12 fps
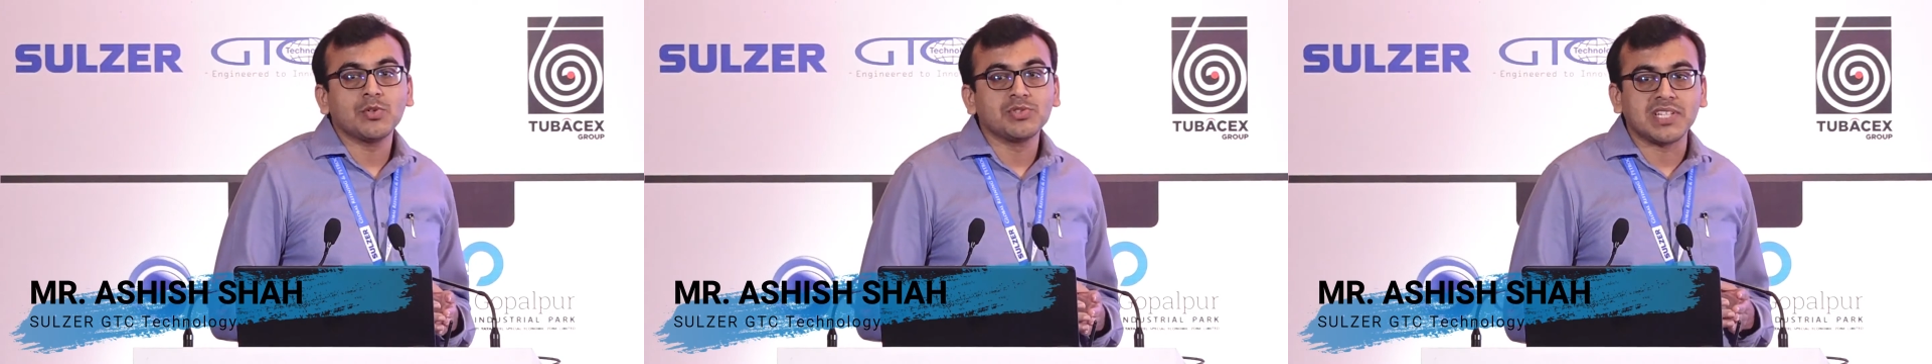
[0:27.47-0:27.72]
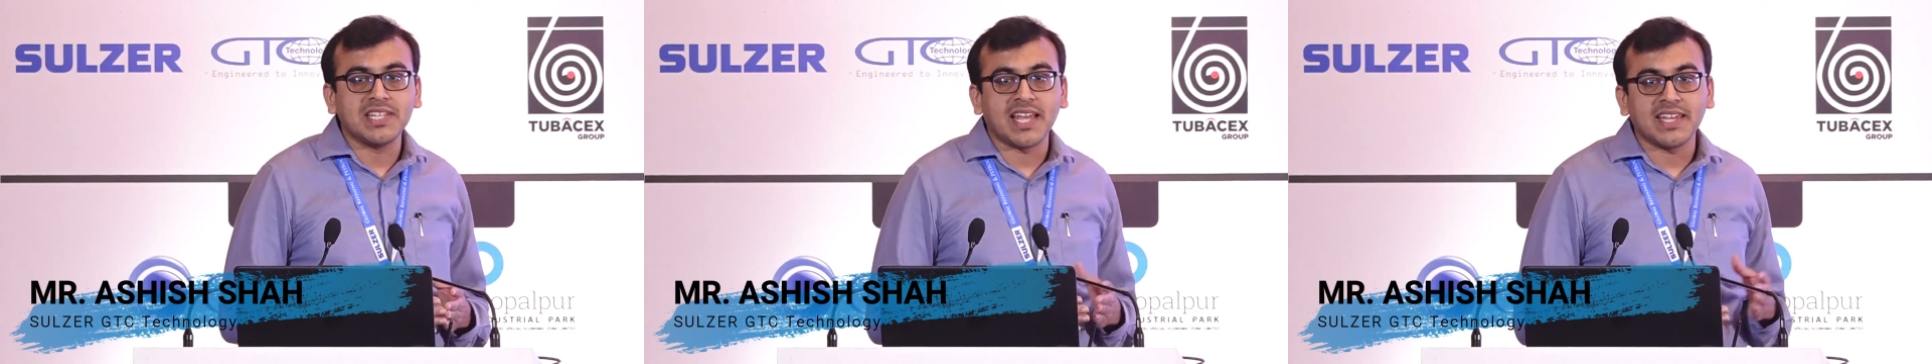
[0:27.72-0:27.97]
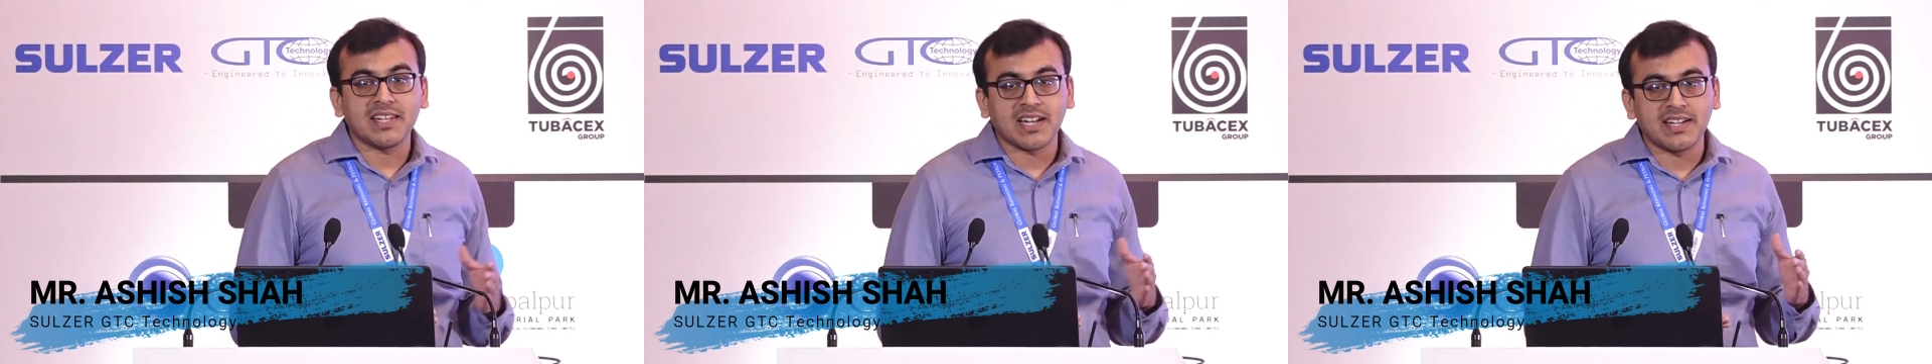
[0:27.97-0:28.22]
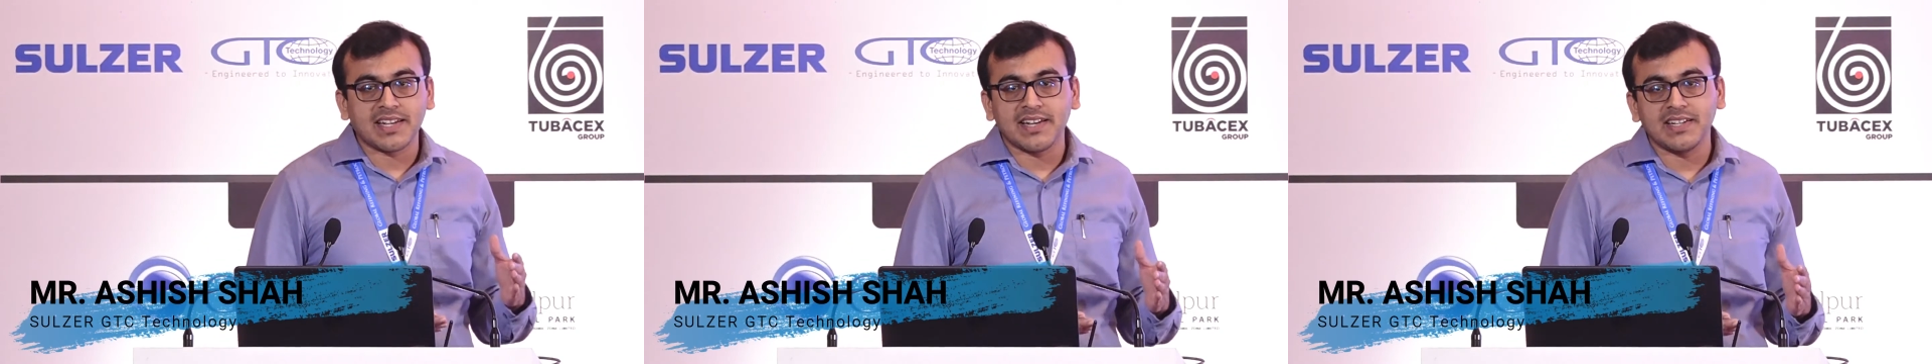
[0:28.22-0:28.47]
C9
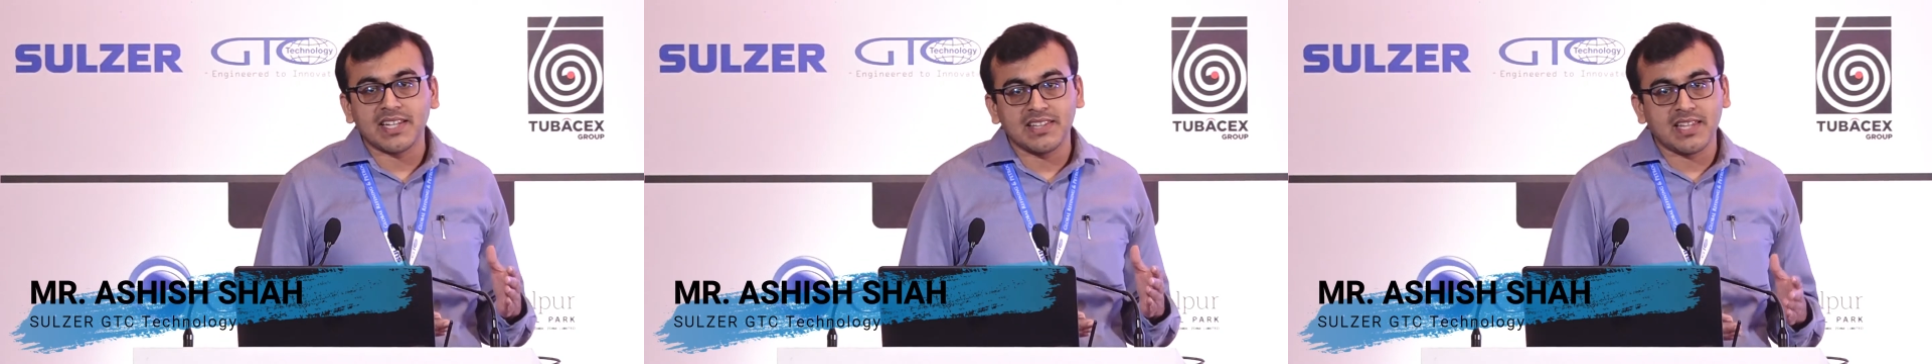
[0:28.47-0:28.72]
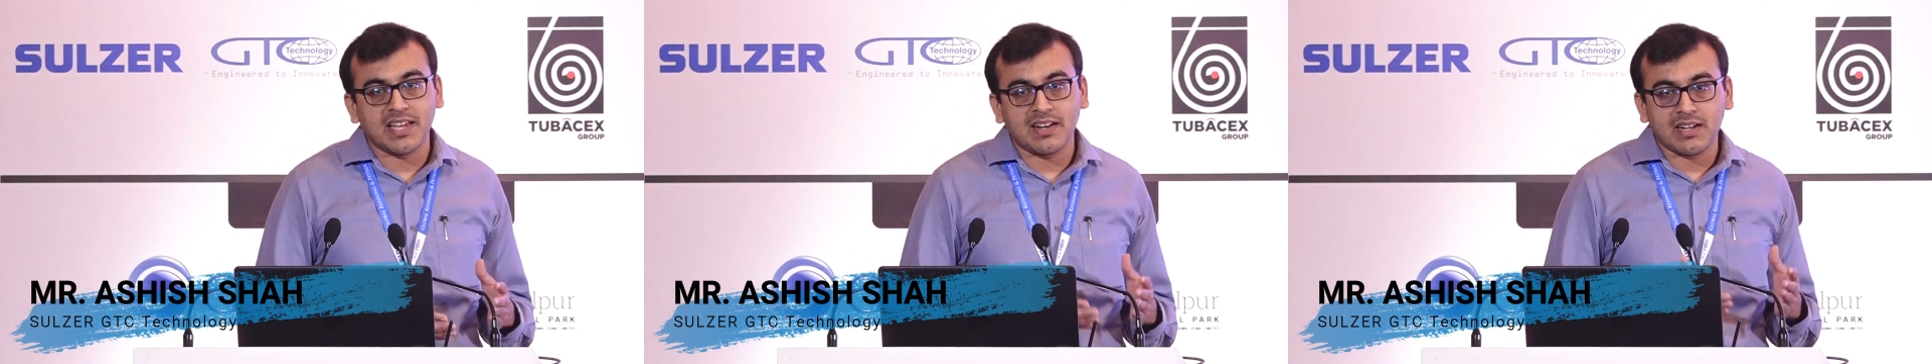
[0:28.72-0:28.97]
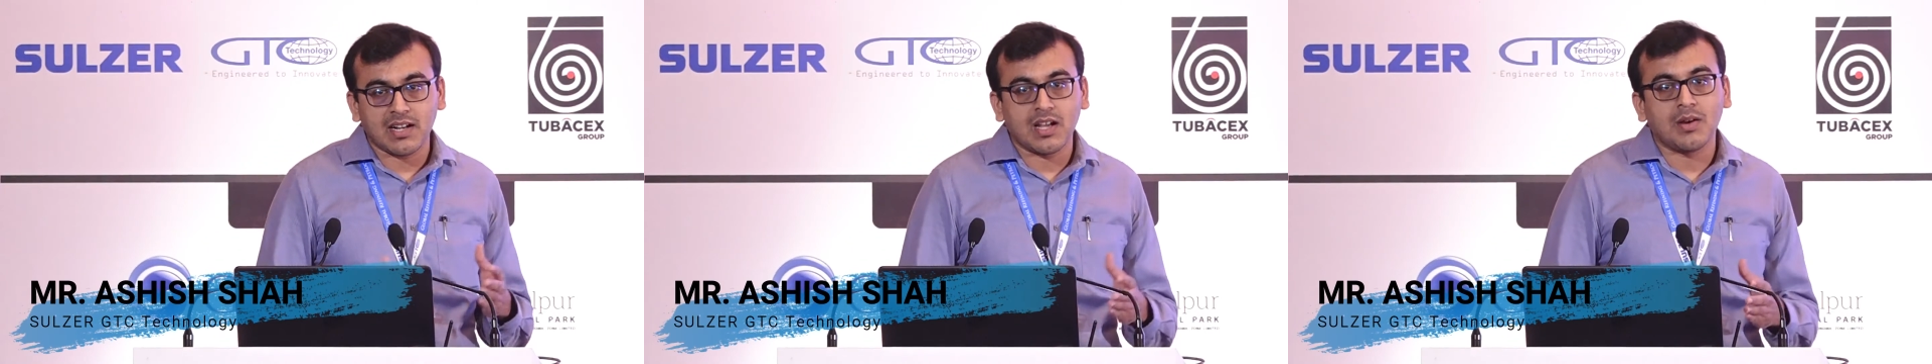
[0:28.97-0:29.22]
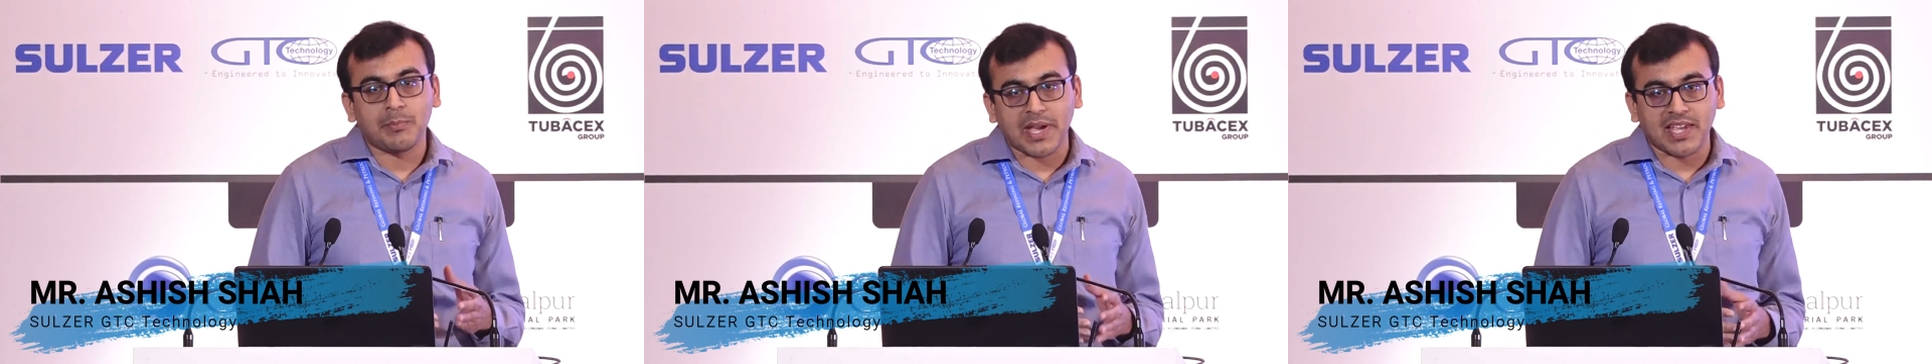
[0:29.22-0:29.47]
content in their
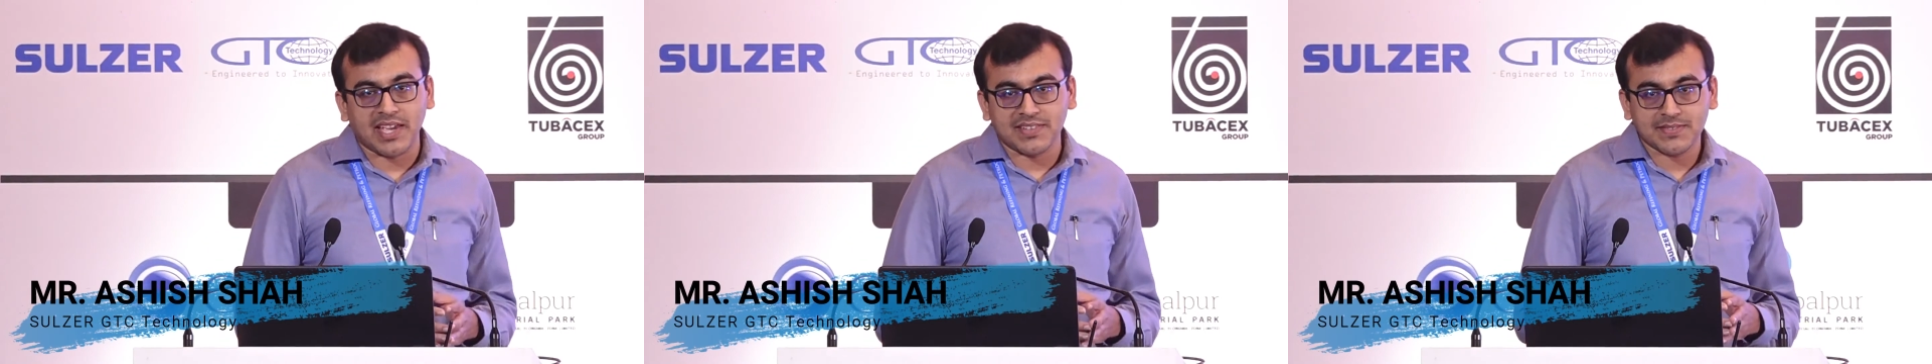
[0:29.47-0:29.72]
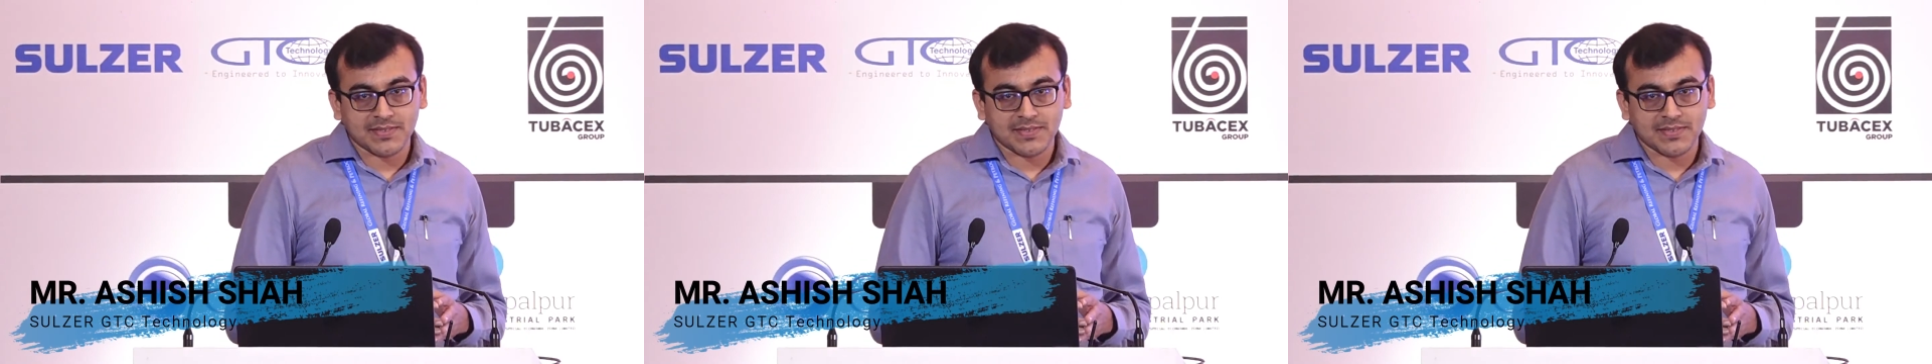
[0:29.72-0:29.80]
Pygas.